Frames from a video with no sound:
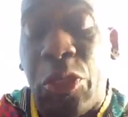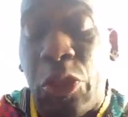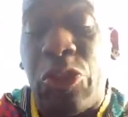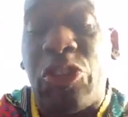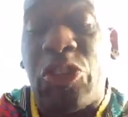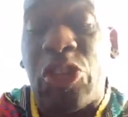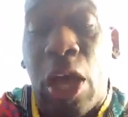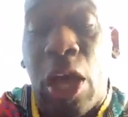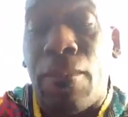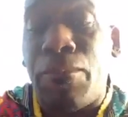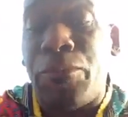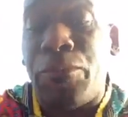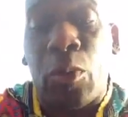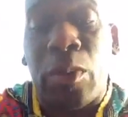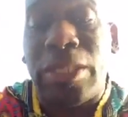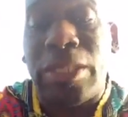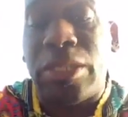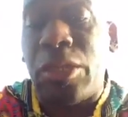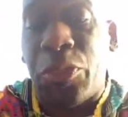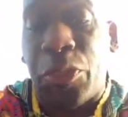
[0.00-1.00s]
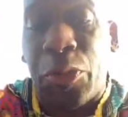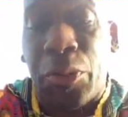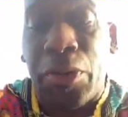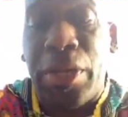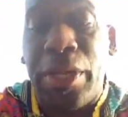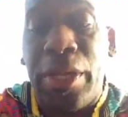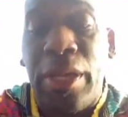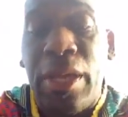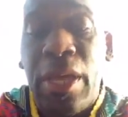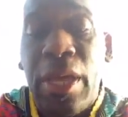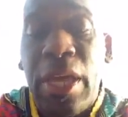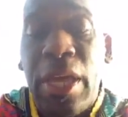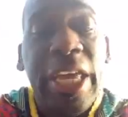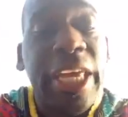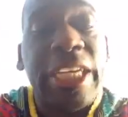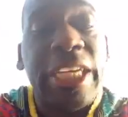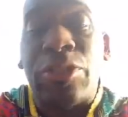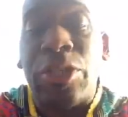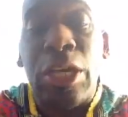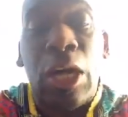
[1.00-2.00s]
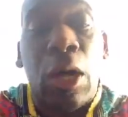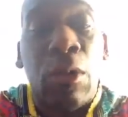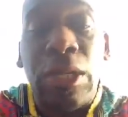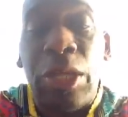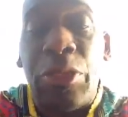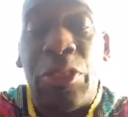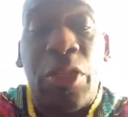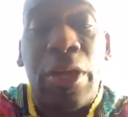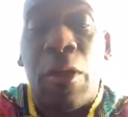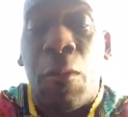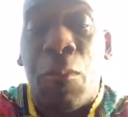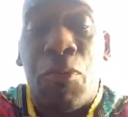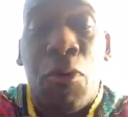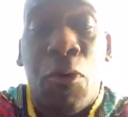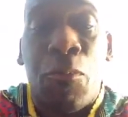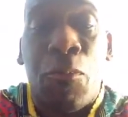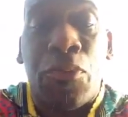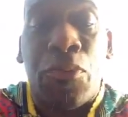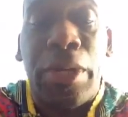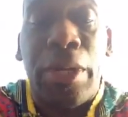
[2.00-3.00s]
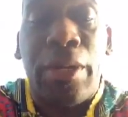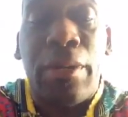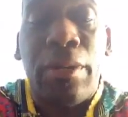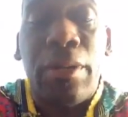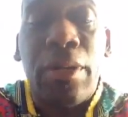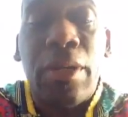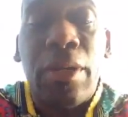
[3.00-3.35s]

Psalm 23 is the only thing appropriate.